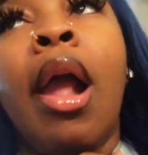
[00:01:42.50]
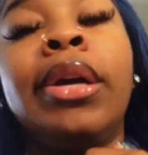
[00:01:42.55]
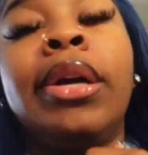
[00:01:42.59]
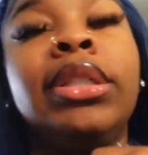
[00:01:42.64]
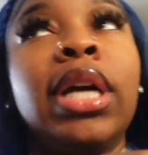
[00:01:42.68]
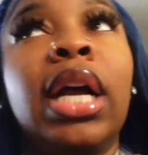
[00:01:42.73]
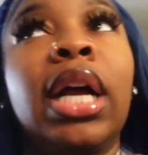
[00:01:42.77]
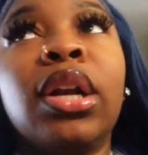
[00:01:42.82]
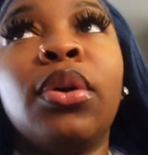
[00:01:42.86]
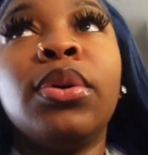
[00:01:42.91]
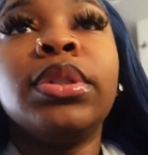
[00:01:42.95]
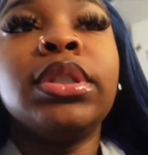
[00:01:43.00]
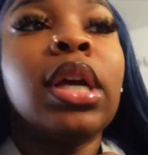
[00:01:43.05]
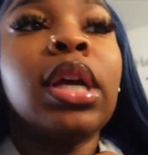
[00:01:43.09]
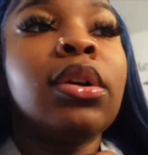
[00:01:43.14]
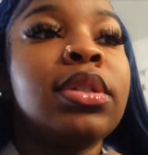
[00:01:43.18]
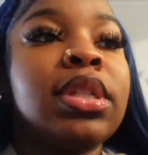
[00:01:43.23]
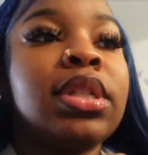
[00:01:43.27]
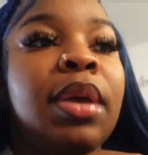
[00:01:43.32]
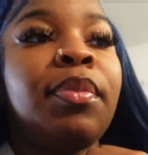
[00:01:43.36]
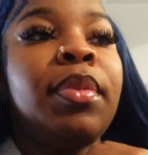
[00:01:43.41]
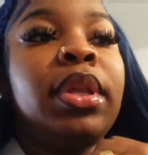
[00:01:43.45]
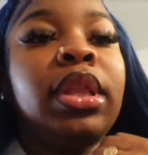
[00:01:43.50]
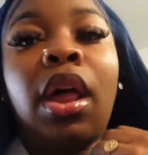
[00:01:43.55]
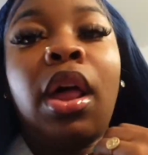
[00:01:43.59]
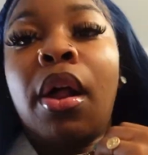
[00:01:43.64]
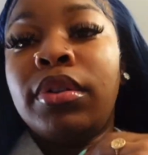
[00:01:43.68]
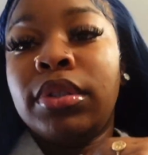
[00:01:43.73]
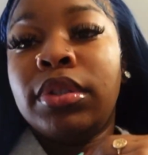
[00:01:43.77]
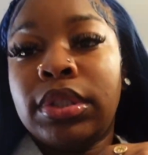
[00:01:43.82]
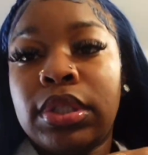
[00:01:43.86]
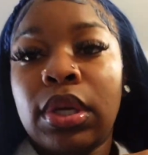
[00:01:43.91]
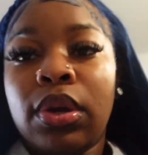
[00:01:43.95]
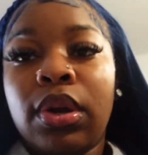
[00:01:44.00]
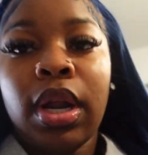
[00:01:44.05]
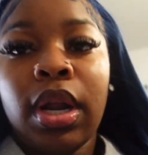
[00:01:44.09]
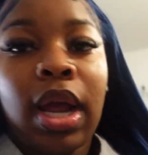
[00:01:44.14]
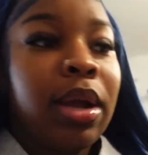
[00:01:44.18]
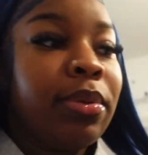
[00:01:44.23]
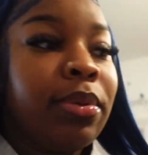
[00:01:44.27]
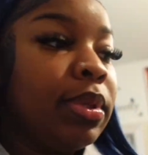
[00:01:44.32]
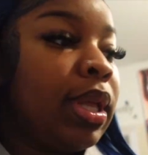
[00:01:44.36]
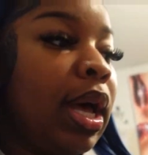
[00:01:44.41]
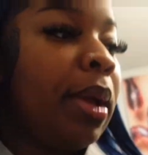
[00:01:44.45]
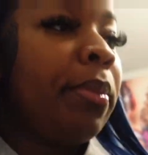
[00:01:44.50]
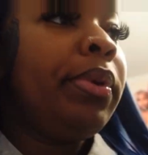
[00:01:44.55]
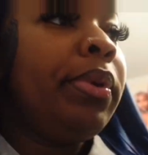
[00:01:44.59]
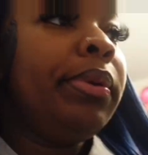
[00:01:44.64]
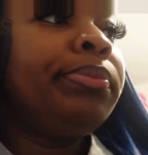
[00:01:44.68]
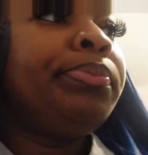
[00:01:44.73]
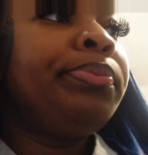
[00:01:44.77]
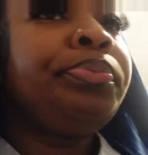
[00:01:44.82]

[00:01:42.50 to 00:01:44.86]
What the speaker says: I know it's not gonna take me long to go to Hobby Lobby,